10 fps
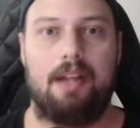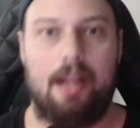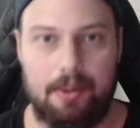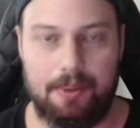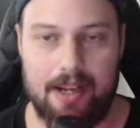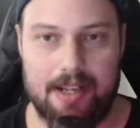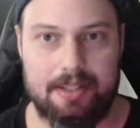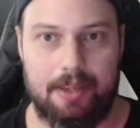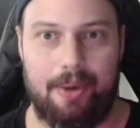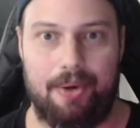Hello guys,
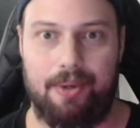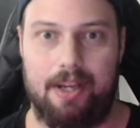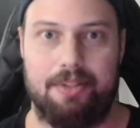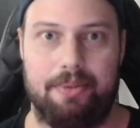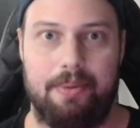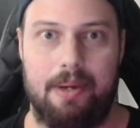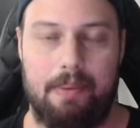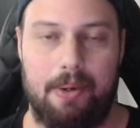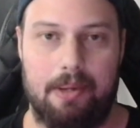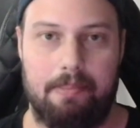how are you guys doing?
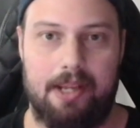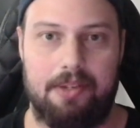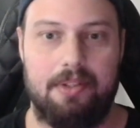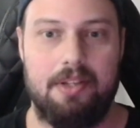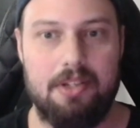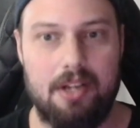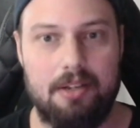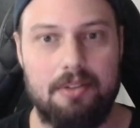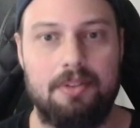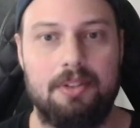Welcome back to the
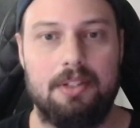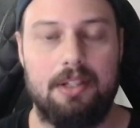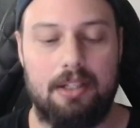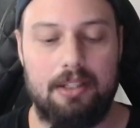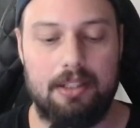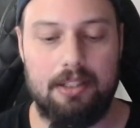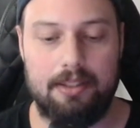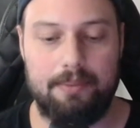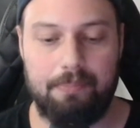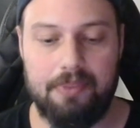channel.
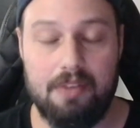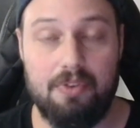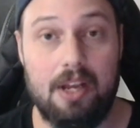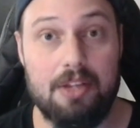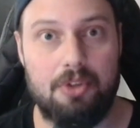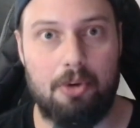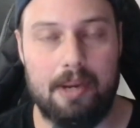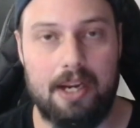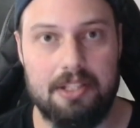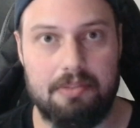If you guys saw
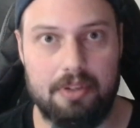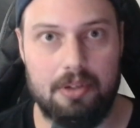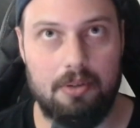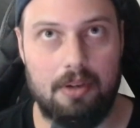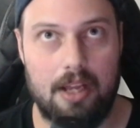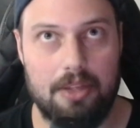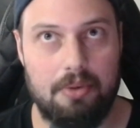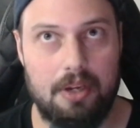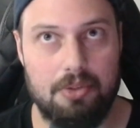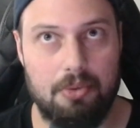my last video, I
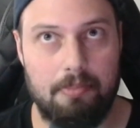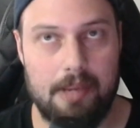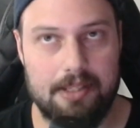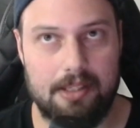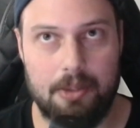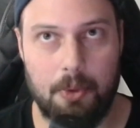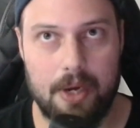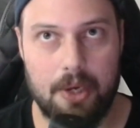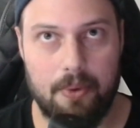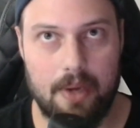tried to basically
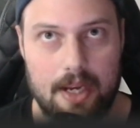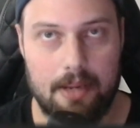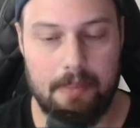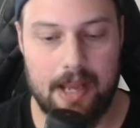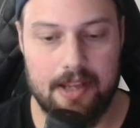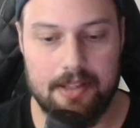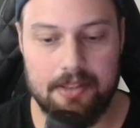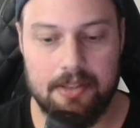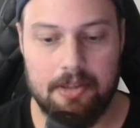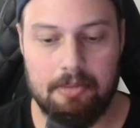recreate a
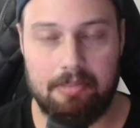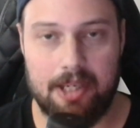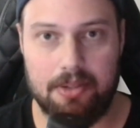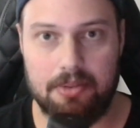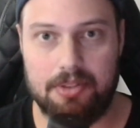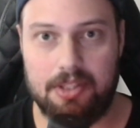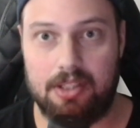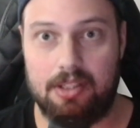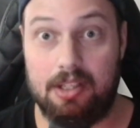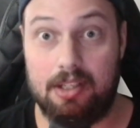band by
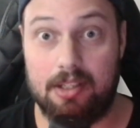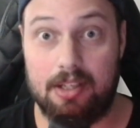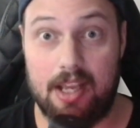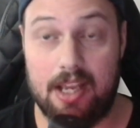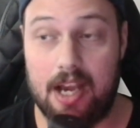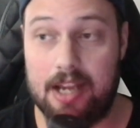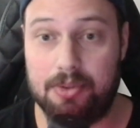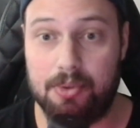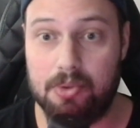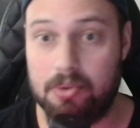using an AI
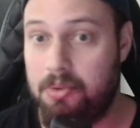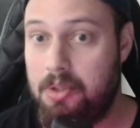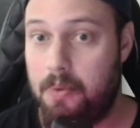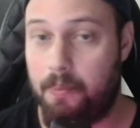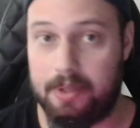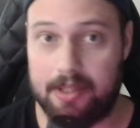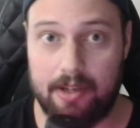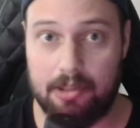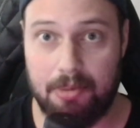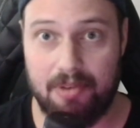tool
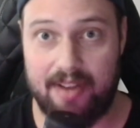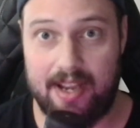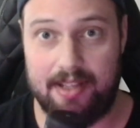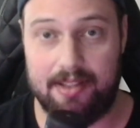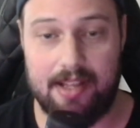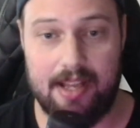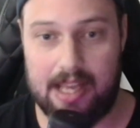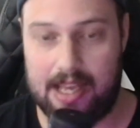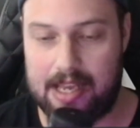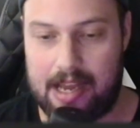without providing
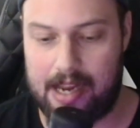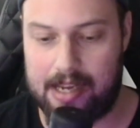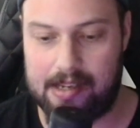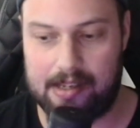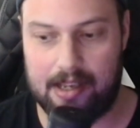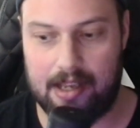the AI